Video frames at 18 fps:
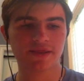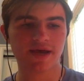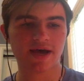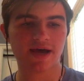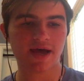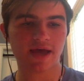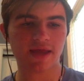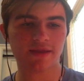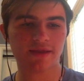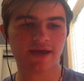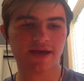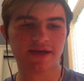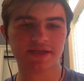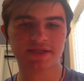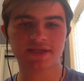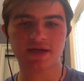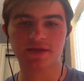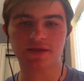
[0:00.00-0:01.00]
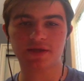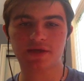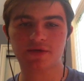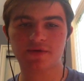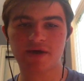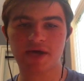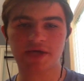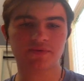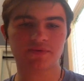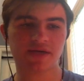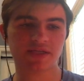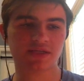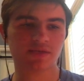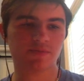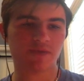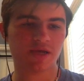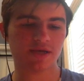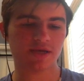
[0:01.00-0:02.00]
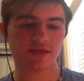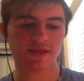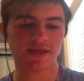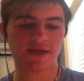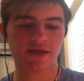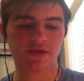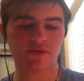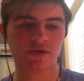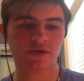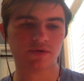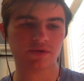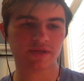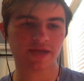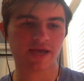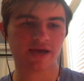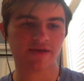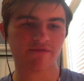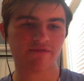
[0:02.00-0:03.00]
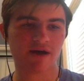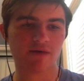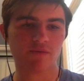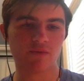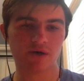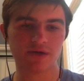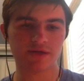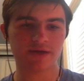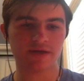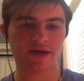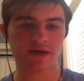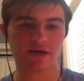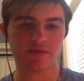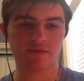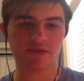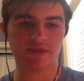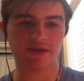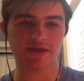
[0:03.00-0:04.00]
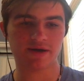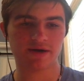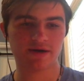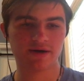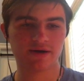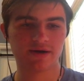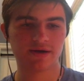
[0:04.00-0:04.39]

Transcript: that that is not the correct recipe and that you can only have that one item in there,